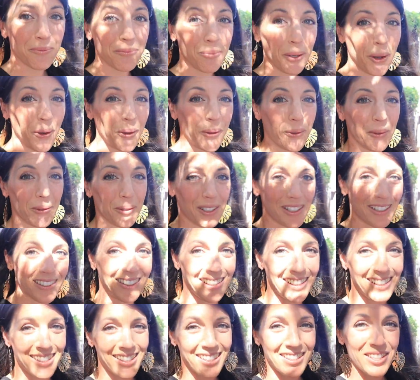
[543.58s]
Behold,
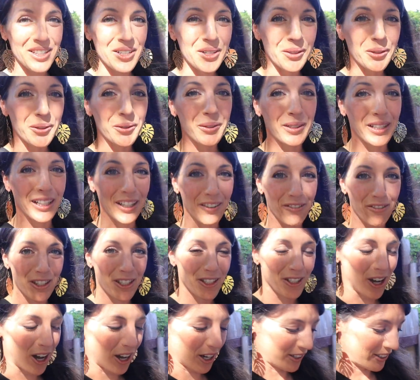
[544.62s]
this is the glory of the
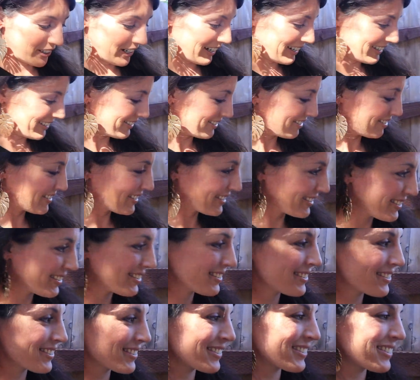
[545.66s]
dog run.
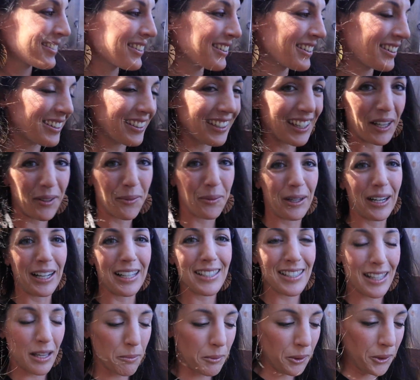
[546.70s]
And when
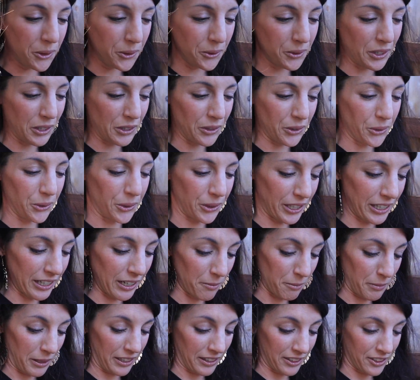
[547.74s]
I say behold the glory,
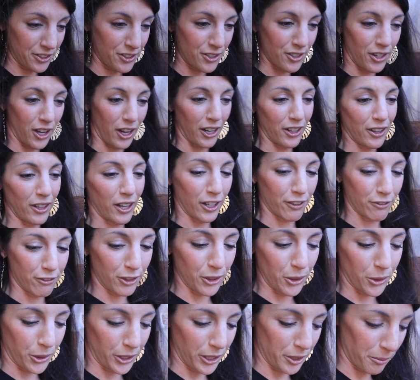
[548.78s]
I mean there's not a lot of
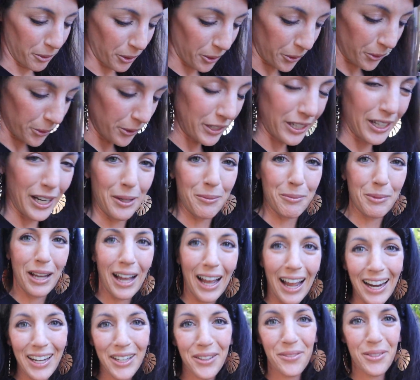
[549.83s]
glory to behold, and I'm
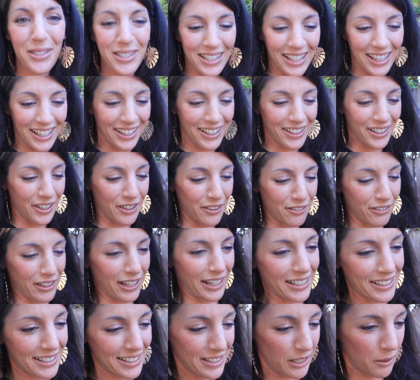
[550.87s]
kind of scared of
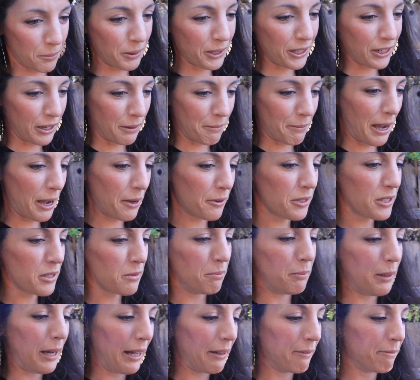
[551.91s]
like stepping on a mouse,
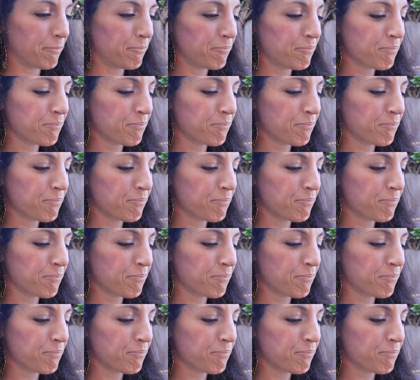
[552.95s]
but